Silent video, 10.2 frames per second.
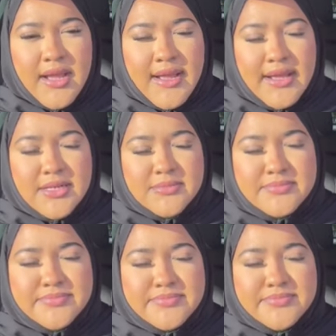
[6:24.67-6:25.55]

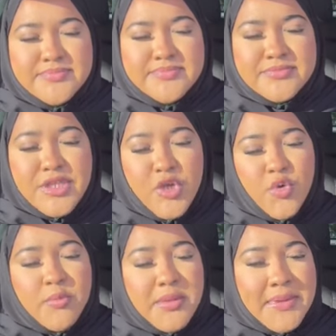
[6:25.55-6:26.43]

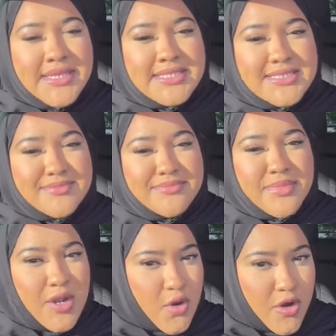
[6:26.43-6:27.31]
You will be missed
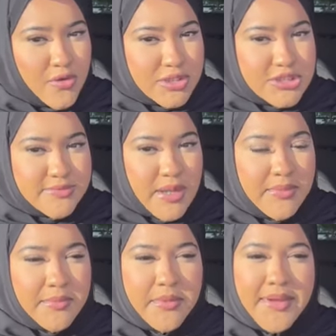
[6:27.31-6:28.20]
a lot, not just by
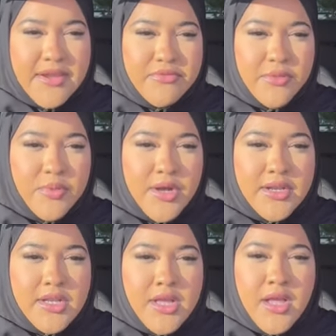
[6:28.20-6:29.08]
me, but by everyone.